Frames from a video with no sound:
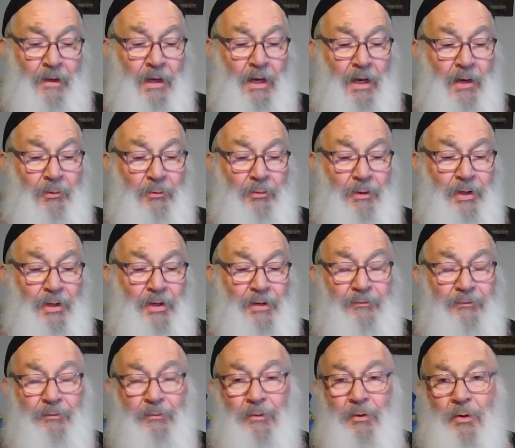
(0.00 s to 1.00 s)
Our
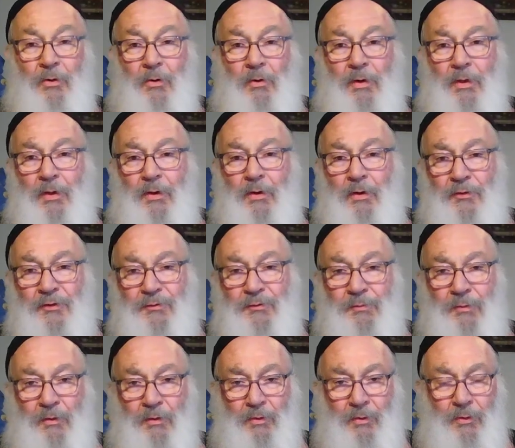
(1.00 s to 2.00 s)
reading from the Holy
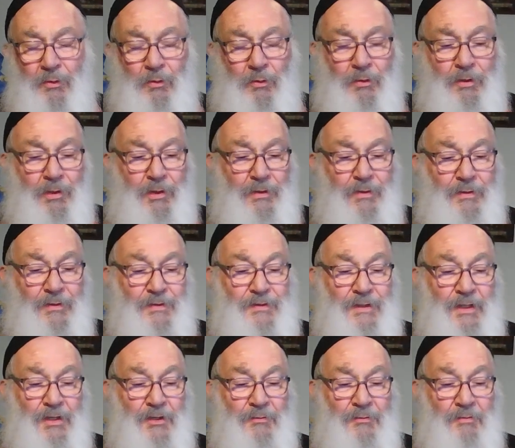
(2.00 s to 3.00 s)
Gospel according to
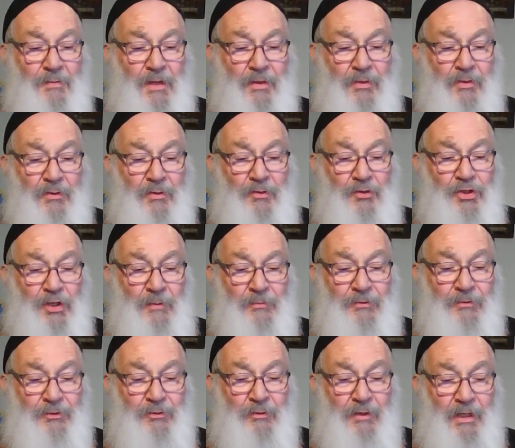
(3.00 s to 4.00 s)
St. Matthew
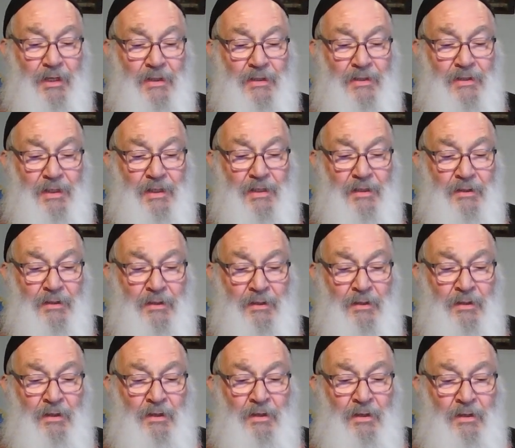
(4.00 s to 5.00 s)
chapter 18,
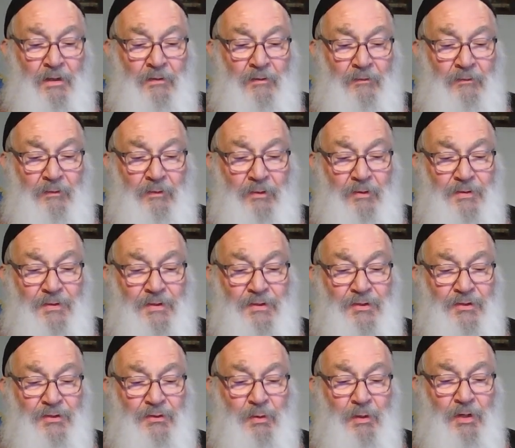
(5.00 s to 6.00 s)

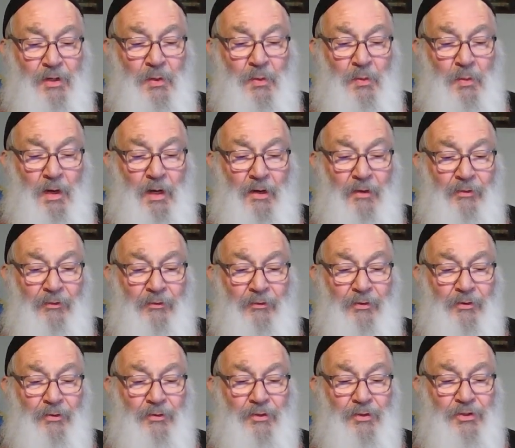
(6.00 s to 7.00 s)
verses 21
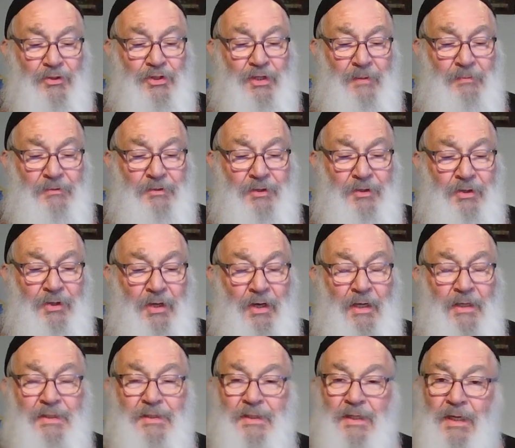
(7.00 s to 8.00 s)
through to chapter
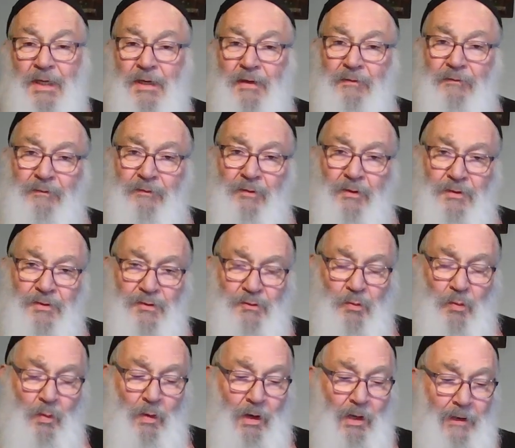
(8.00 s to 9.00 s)
19,
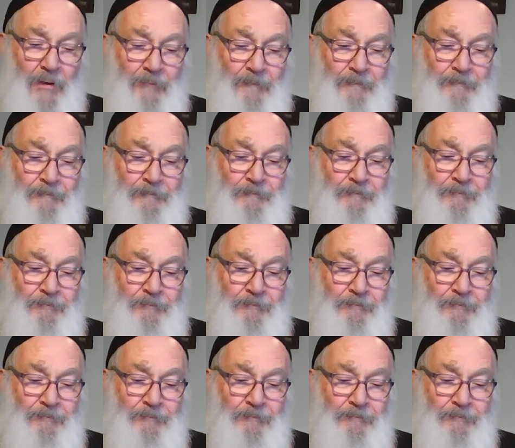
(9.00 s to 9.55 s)
verse 1.